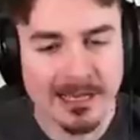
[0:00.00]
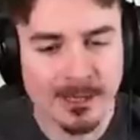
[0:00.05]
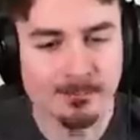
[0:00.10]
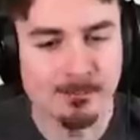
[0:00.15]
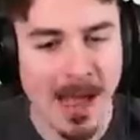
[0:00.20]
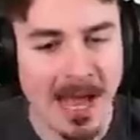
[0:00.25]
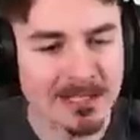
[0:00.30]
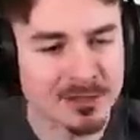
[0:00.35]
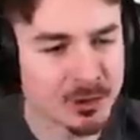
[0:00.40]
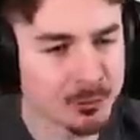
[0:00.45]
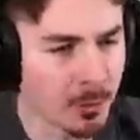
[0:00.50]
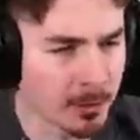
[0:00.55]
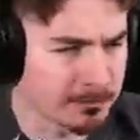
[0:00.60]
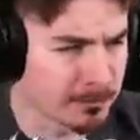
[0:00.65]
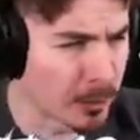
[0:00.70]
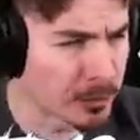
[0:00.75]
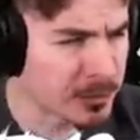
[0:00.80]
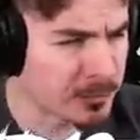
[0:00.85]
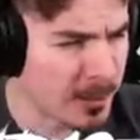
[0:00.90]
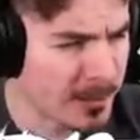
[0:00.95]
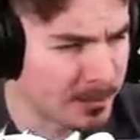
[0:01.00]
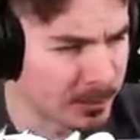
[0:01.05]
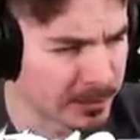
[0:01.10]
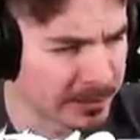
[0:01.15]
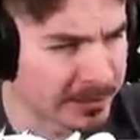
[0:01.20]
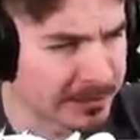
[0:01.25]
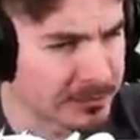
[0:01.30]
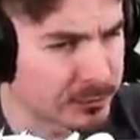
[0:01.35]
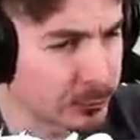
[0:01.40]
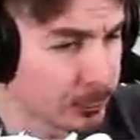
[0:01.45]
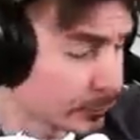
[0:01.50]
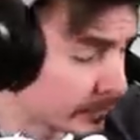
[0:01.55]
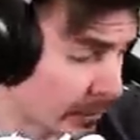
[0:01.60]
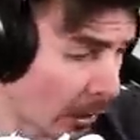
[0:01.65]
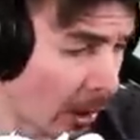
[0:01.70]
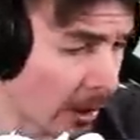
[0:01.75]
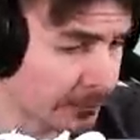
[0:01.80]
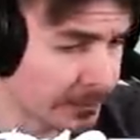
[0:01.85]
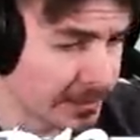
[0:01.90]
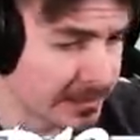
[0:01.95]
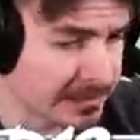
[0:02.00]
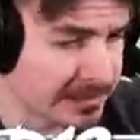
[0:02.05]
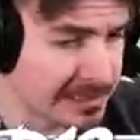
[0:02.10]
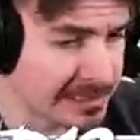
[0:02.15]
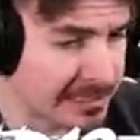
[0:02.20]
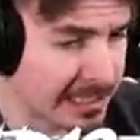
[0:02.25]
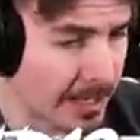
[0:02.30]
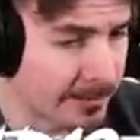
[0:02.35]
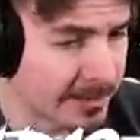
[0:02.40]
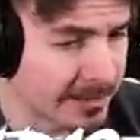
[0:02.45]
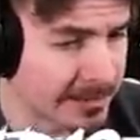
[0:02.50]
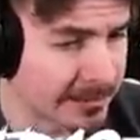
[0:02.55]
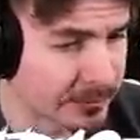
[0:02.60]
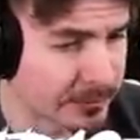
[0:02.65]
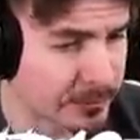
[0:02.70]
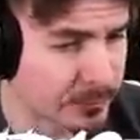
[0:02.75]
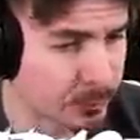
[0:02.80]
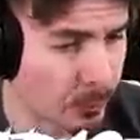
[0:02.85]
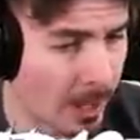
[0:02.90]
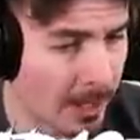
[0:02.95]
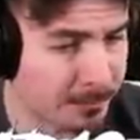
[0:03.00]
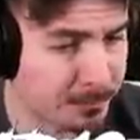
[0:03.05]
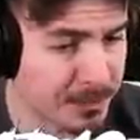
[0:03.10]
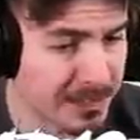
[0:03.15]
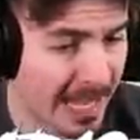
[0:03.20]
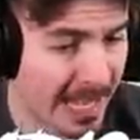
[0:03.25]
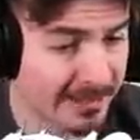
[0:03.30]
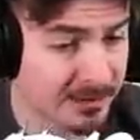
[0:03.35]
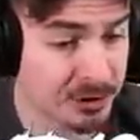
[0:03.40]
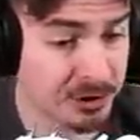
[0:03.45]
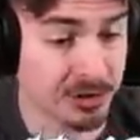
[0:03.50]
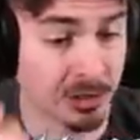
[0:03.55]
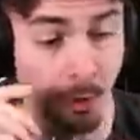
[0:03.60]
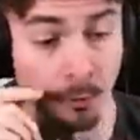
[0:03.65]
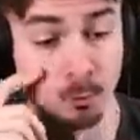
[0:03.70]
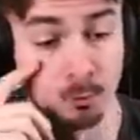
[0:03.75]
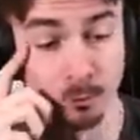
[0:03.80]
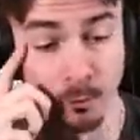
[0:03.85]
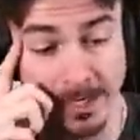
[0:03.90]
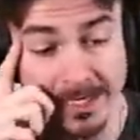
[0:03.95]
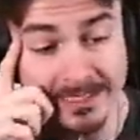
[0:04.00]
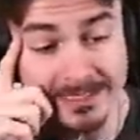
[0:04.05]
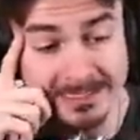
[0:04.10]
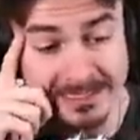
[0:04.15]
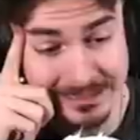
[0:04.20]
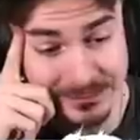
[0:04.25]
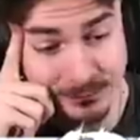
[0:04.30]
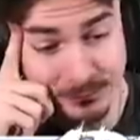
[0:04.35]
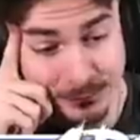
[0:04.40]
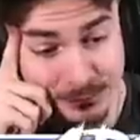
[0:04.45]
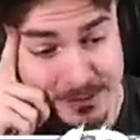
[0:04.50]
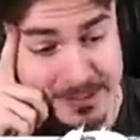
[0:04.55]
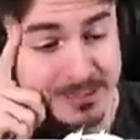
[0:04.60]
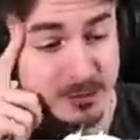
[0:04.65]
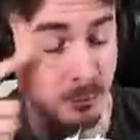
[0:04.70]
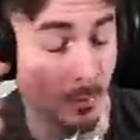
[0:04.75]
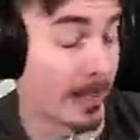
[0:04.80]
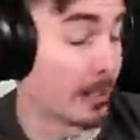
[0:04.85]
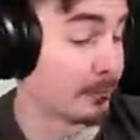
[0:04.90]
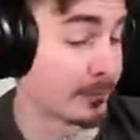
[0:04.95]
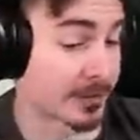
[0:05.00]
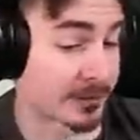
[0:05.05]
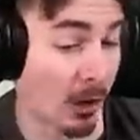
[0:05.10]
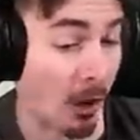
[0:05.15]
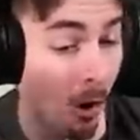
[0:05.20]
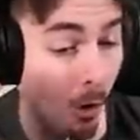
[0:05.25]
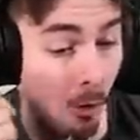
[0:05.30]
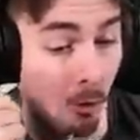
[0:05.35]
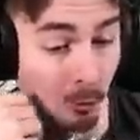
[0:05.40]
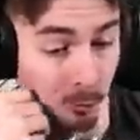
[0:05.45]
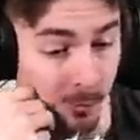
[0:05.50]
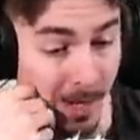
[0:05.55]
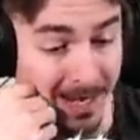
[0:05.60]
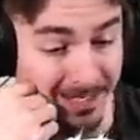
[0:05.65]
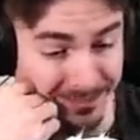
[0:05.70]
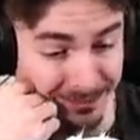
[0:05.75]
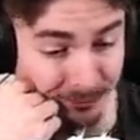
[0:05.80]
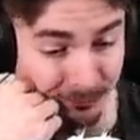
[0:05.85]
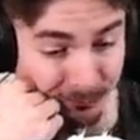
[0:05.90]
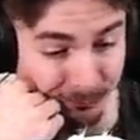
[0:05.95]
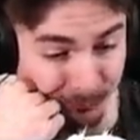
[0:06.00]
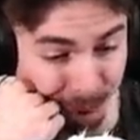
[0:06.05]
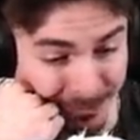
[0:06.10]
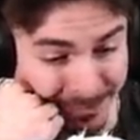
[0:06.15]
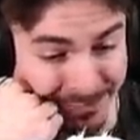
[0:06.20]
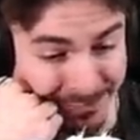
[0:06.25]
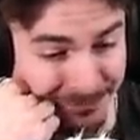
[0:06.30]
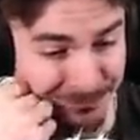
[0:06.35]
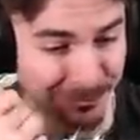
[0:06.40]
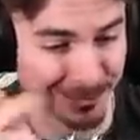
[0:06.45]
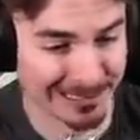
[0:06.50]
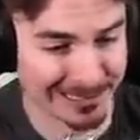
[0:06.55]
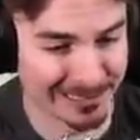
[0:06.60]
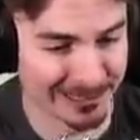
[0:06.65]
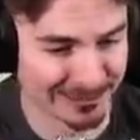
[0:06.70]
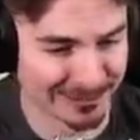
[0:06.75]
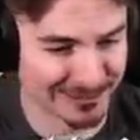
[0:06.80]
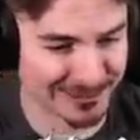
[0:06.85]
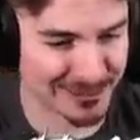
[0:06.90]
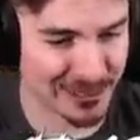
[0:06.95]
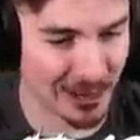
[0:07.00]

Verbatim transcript: I imagine what most people are gonna do is obviously come in here, swap the engine. A racing V12 is already a really, really good